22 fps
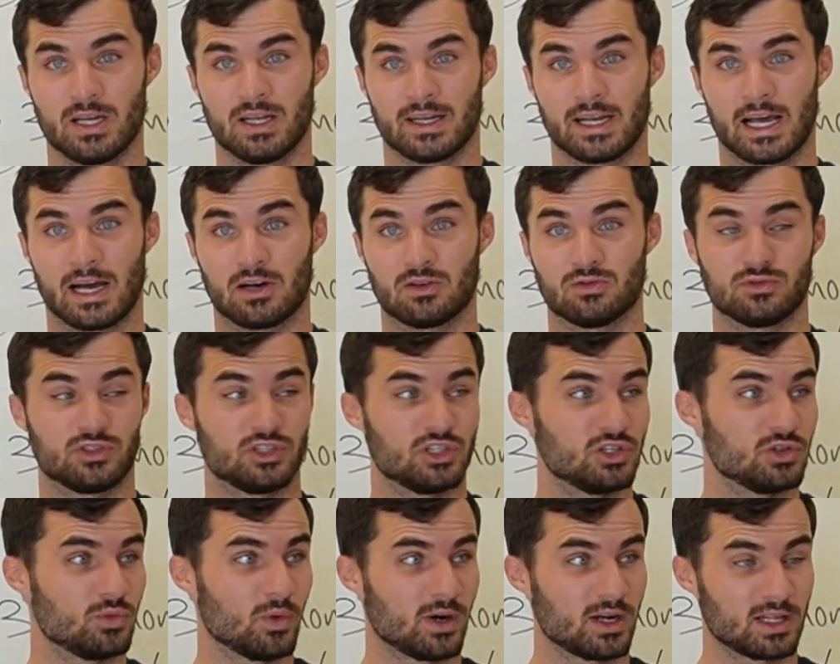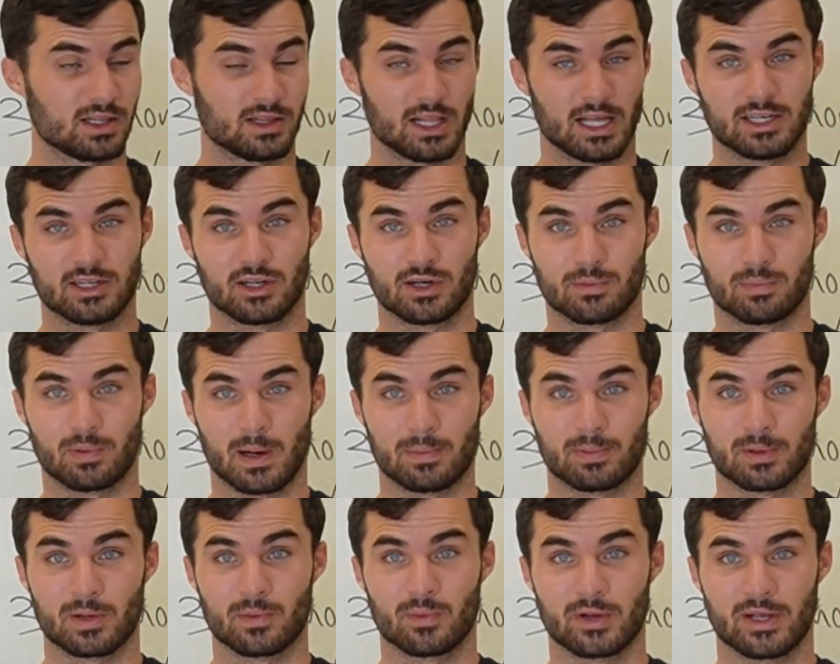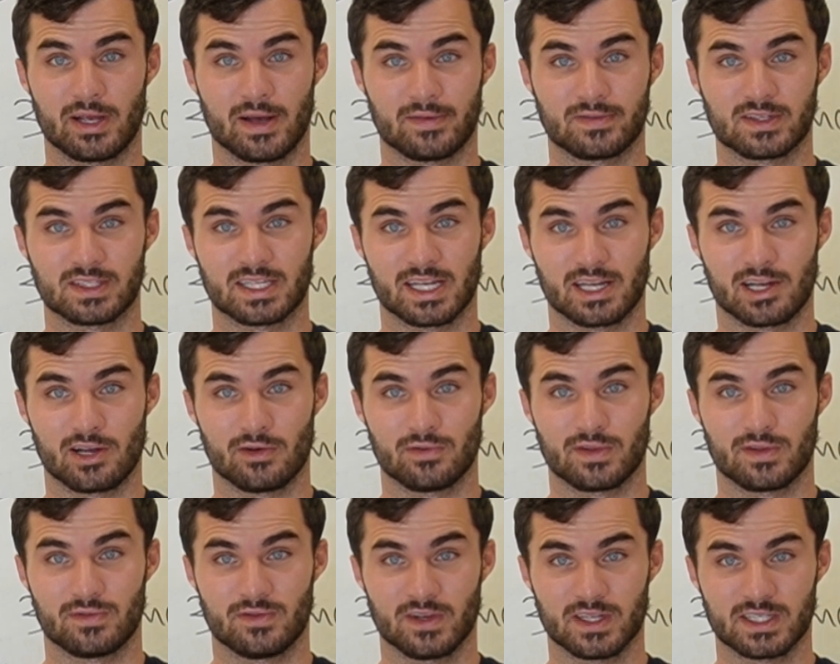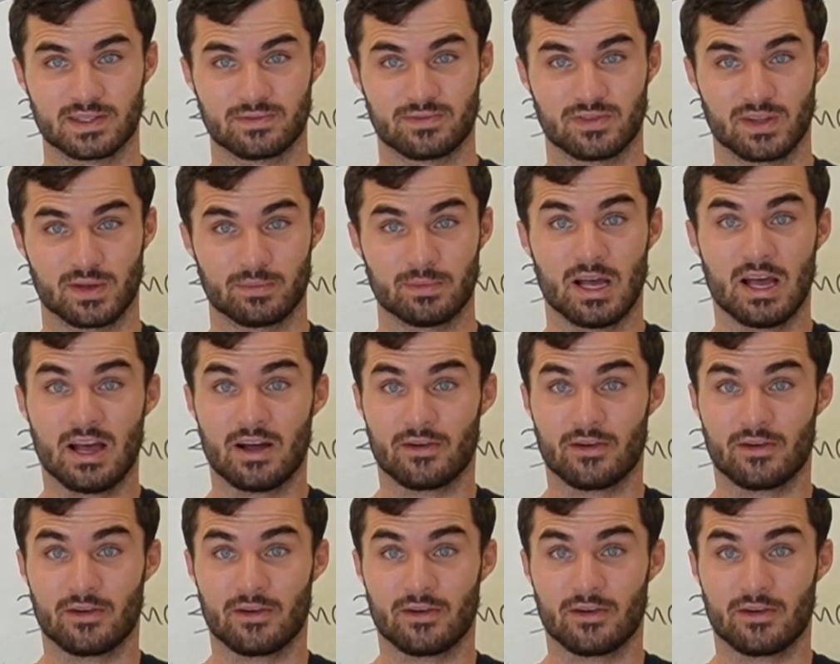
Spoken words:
Now, do you want to lend on a property where you have to take over the fix and flip?